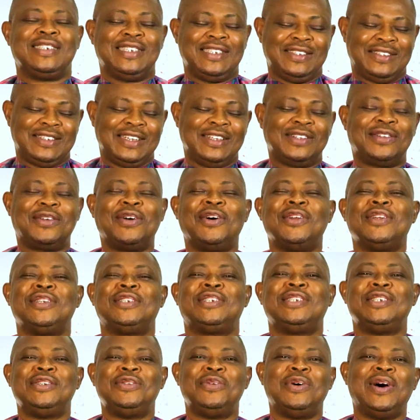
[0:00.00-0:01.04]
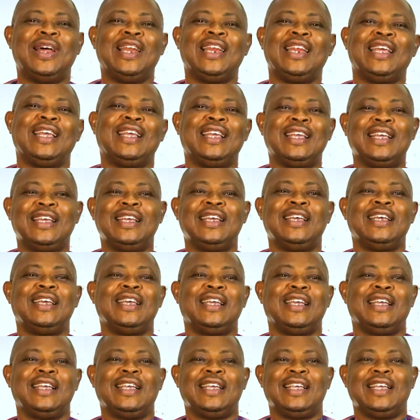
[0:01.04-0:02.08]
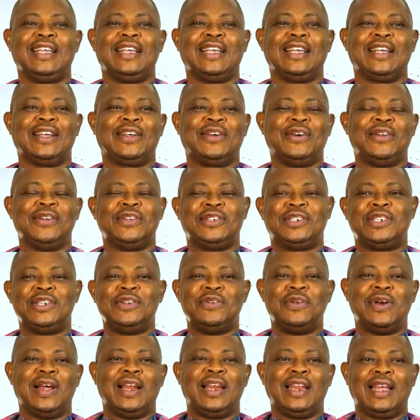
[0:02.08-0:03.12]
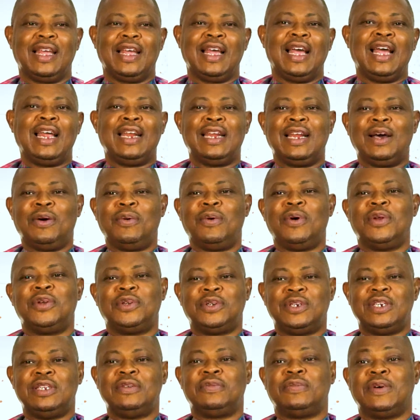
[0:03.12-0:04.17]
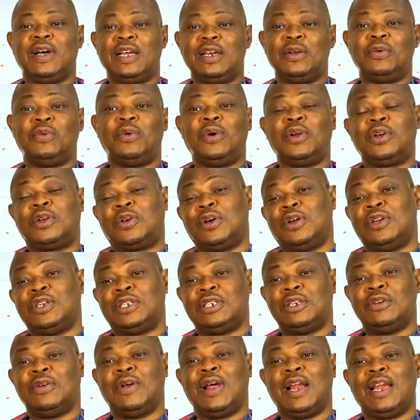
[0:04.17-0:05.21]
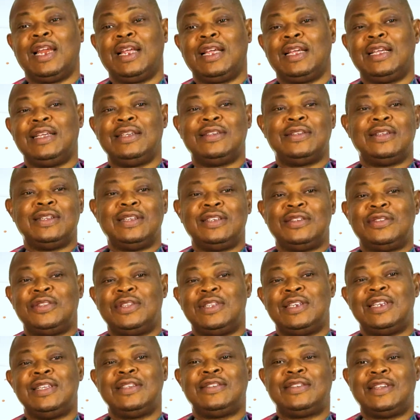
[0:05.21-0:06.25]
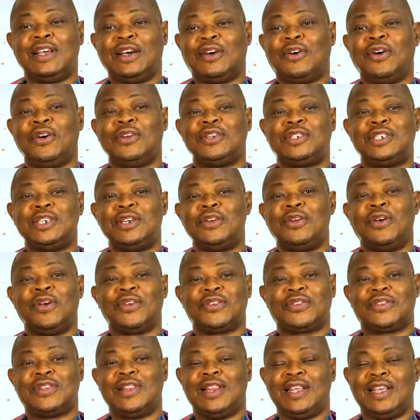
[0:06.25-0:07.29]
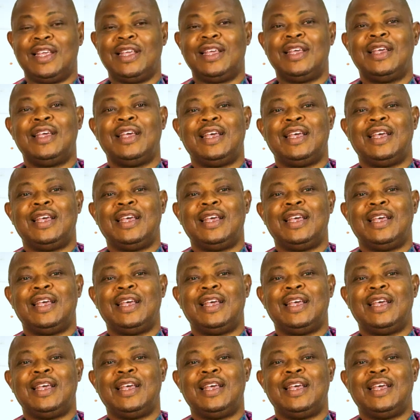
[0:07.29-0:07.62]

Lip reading: He said continually, and I want to define the word continually. It didn't say continuously.